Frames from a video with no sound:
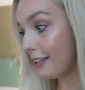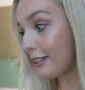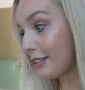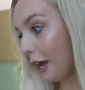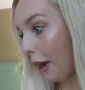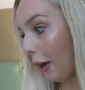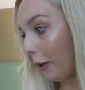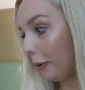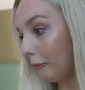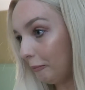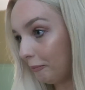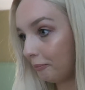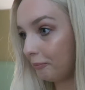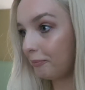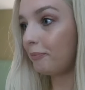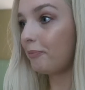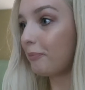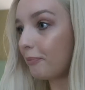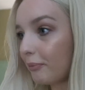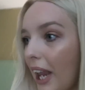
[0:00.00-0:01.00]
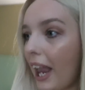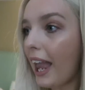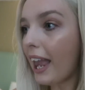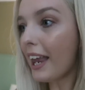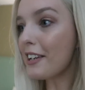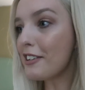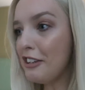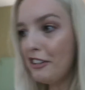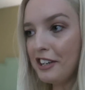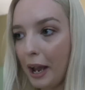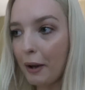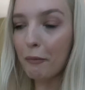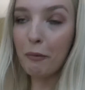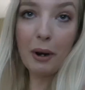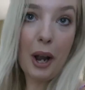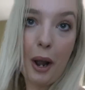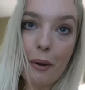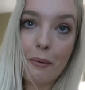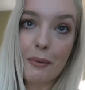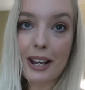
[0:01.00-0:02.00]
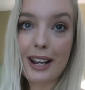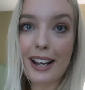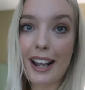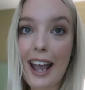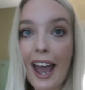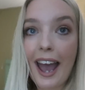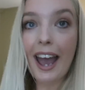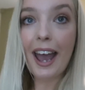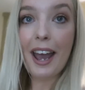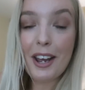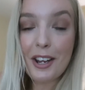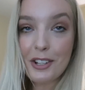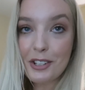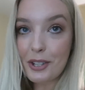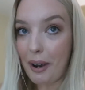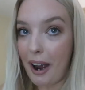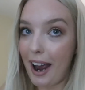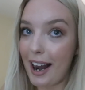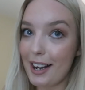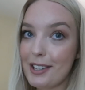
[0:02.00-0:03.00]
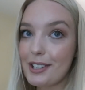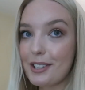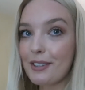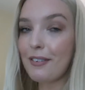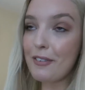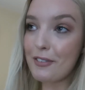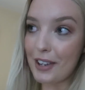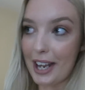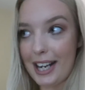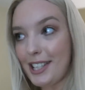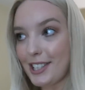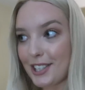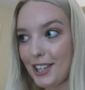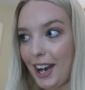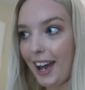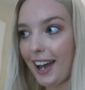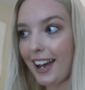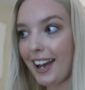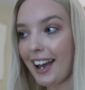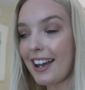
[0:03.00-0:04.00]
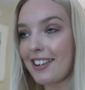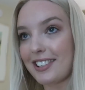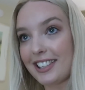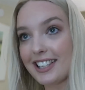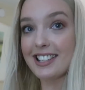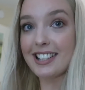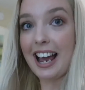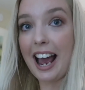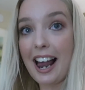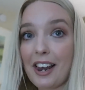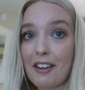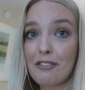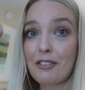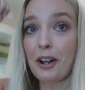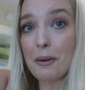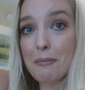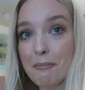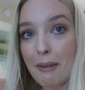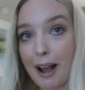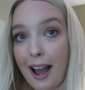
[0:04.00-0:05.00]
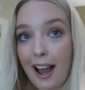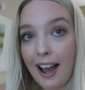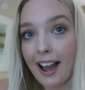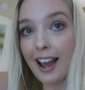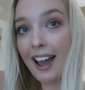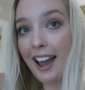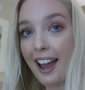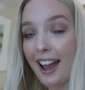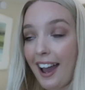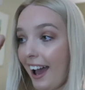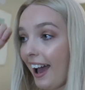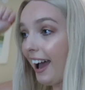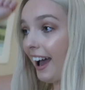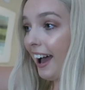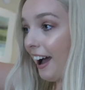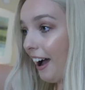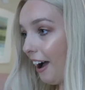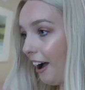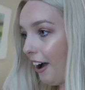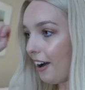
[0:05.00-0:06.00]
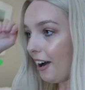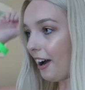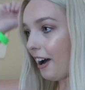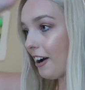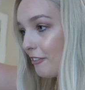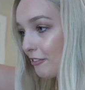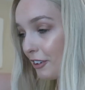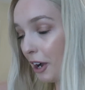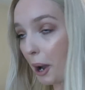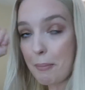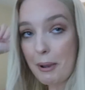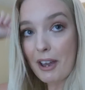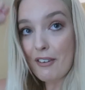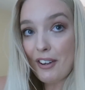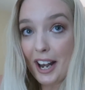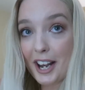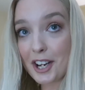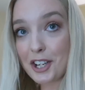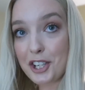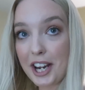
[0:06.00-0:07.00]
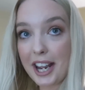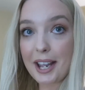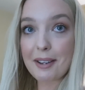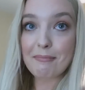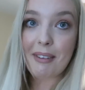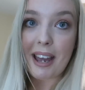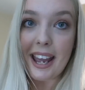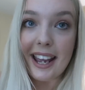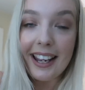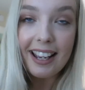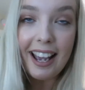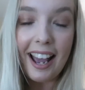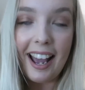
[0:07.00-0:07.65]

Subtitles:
So today we're going to Islands of Adventure. As you can tell, I've got a bit of energy in me.